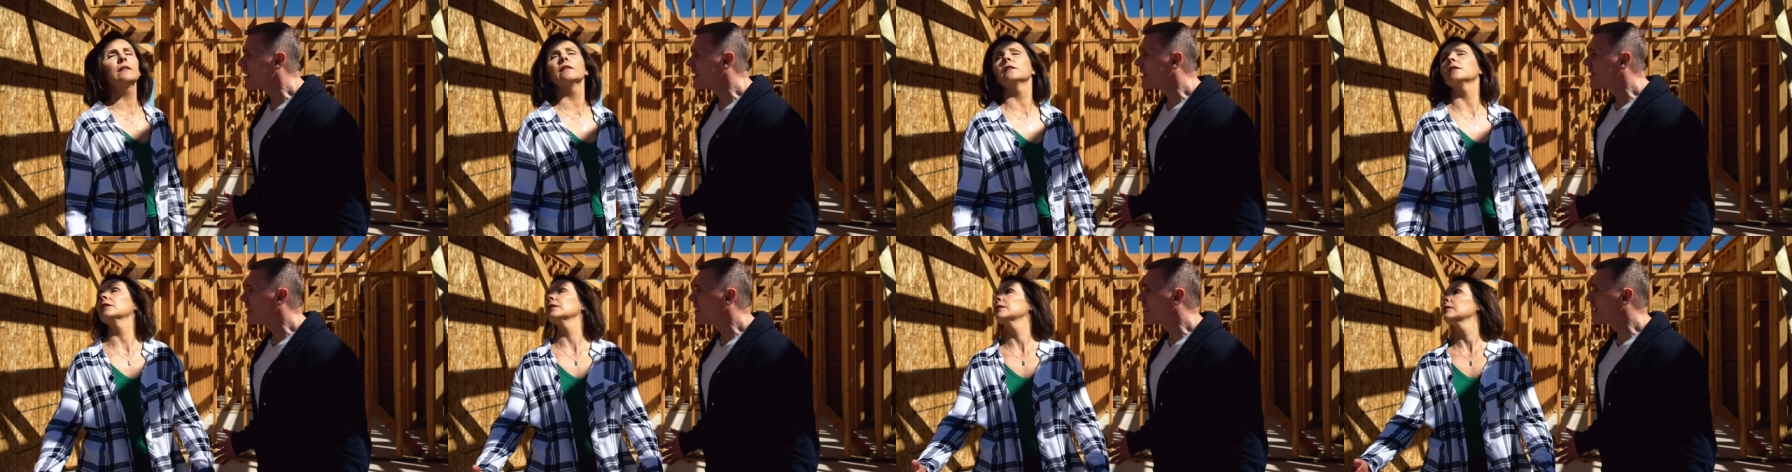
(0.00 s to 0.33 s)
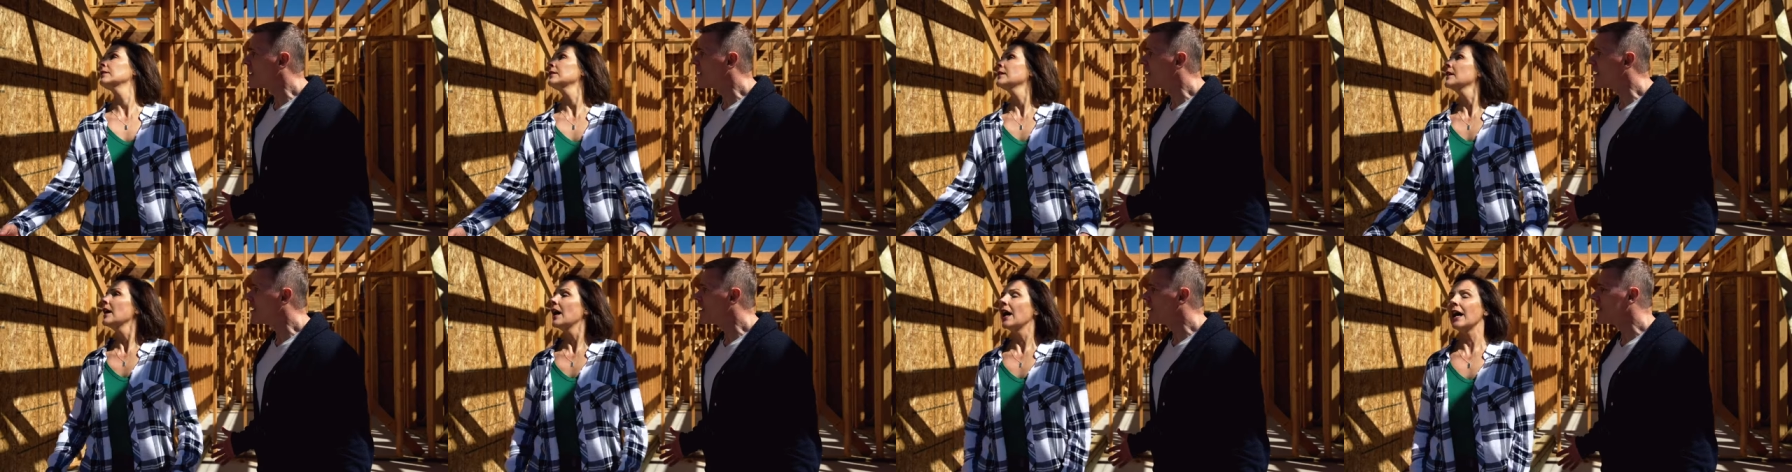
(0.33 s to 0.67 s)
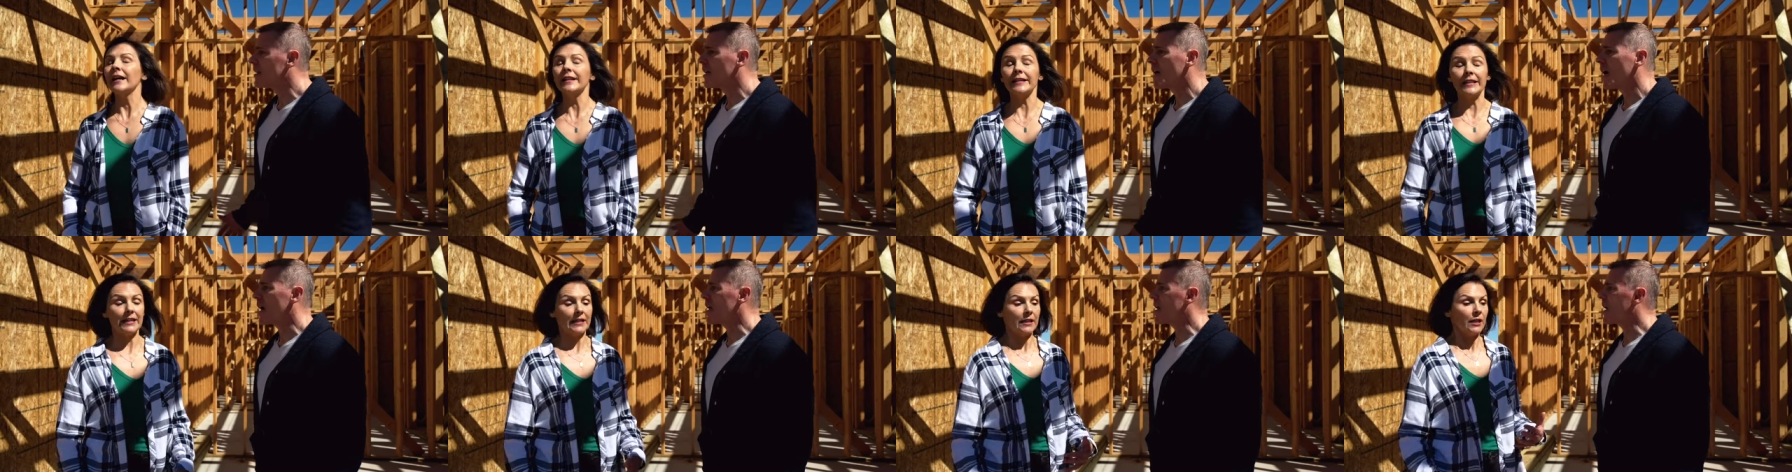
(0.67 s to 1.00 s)
Ugh,
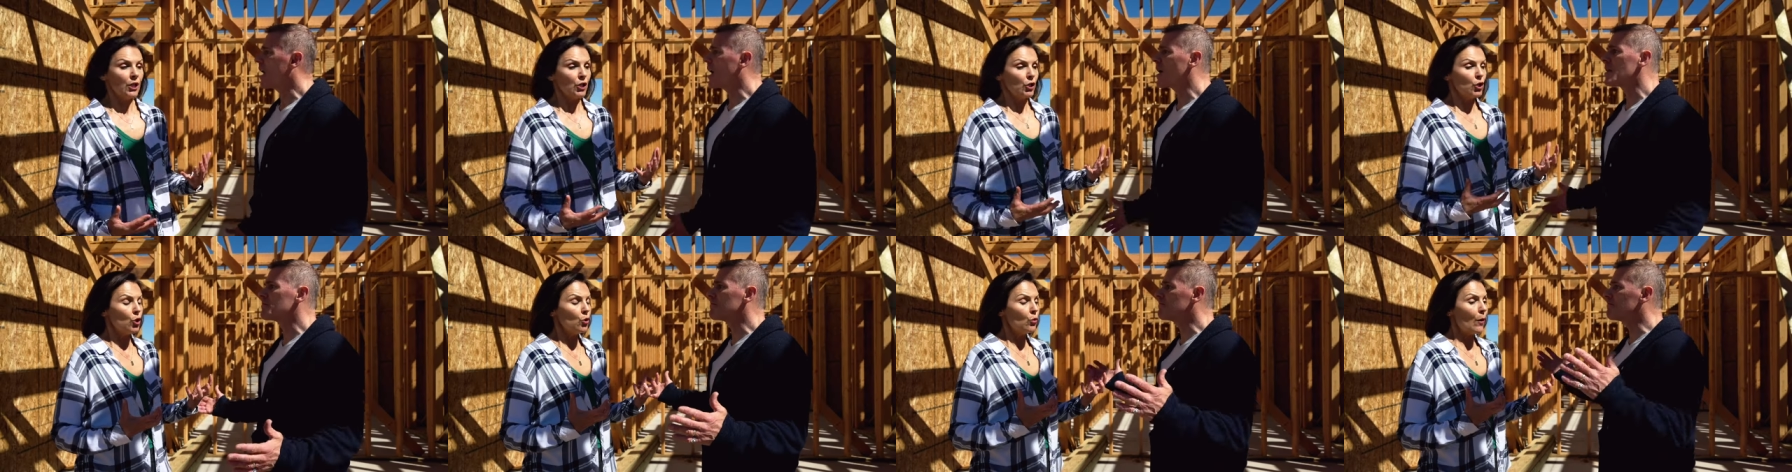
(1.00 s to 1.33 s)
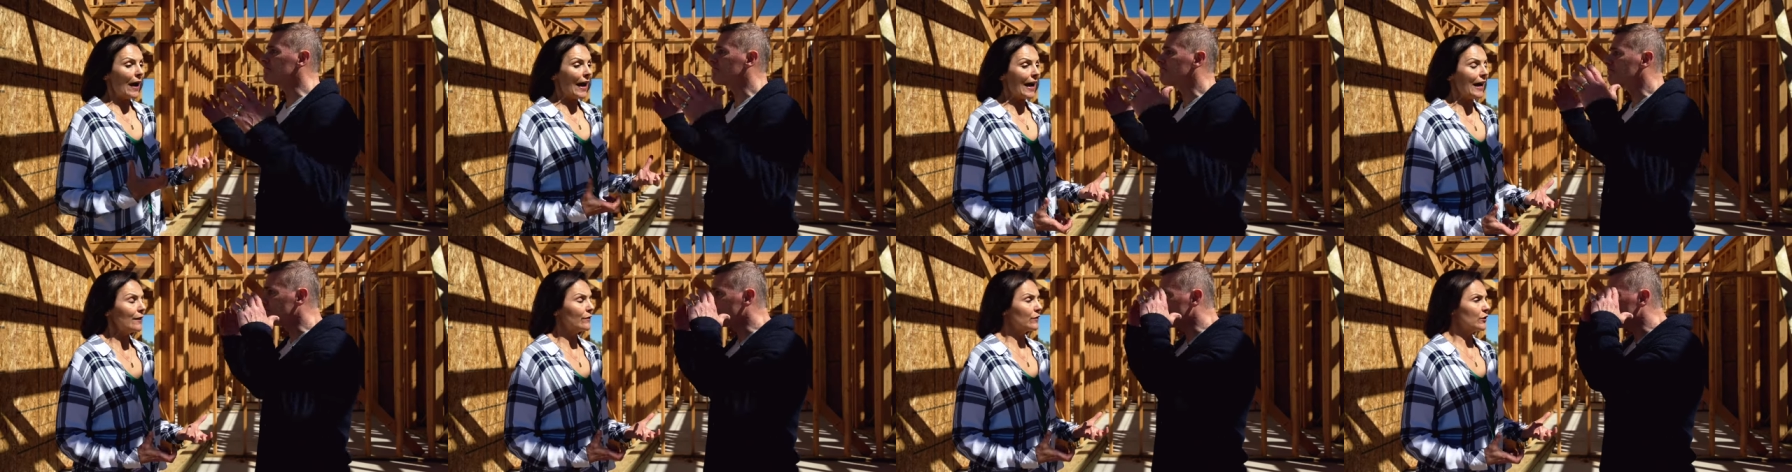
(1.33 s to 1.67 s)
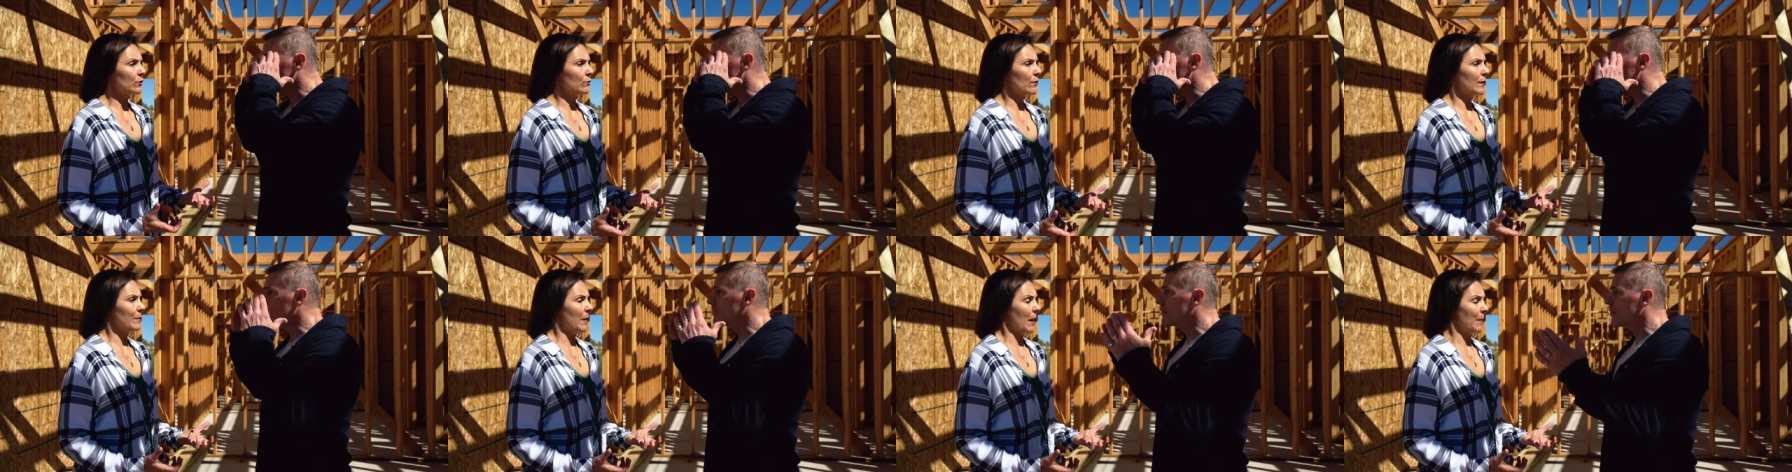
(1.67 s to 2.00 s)
honey, you have
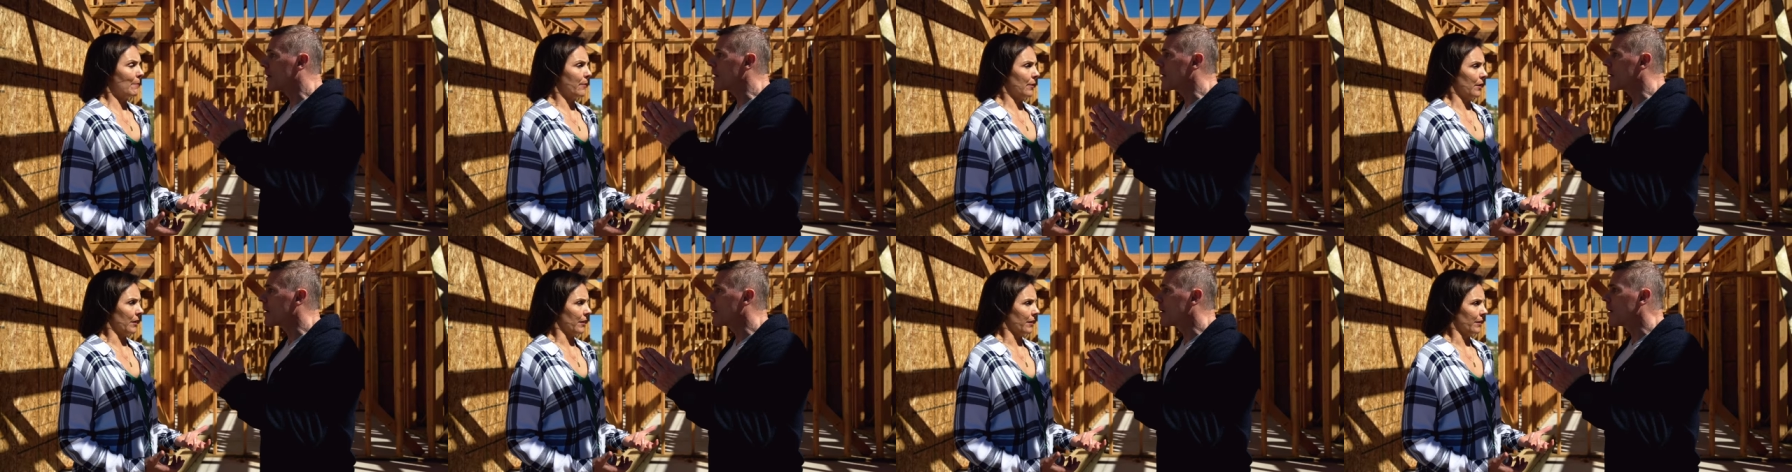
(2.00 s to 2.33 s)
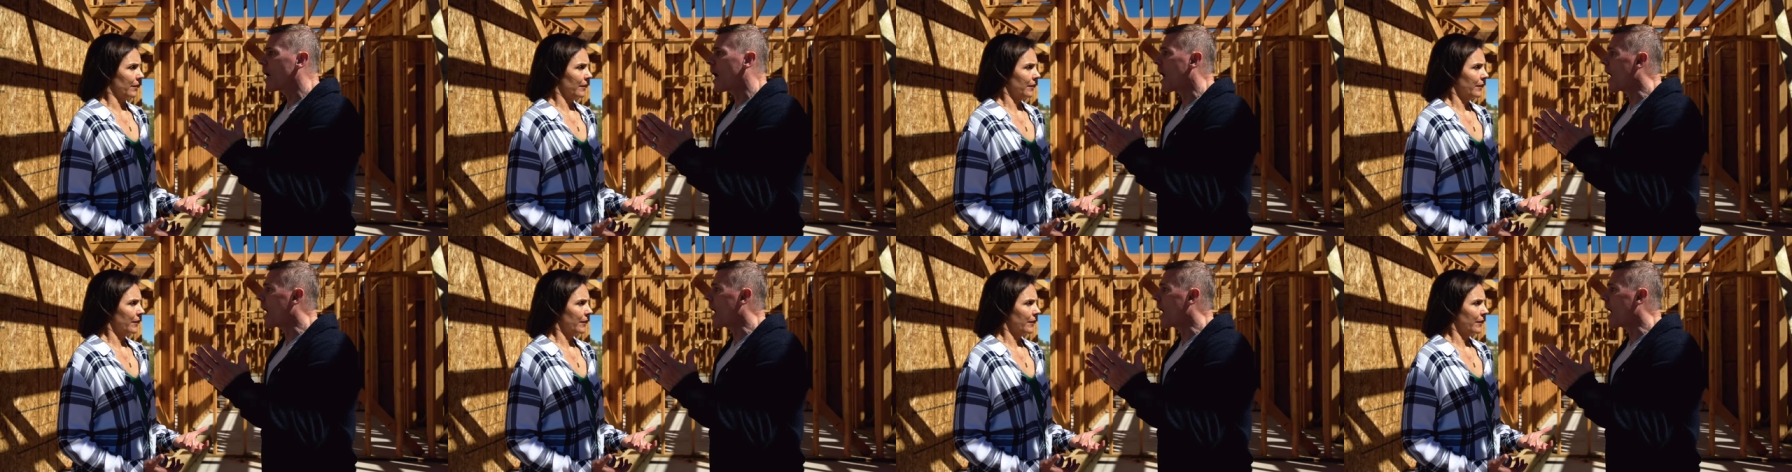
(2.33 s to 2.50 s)
to remember.